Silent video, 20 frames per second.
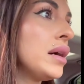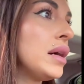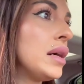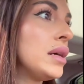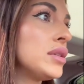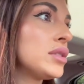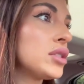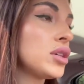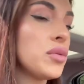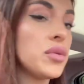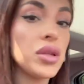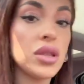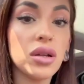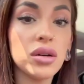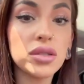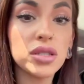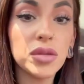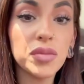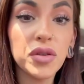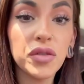So we
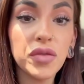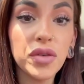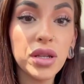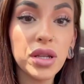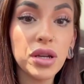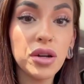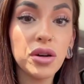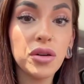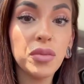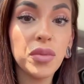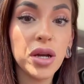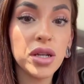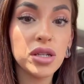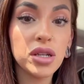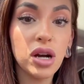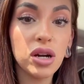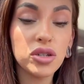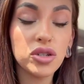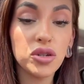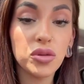looked up a video by
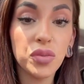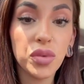Dr.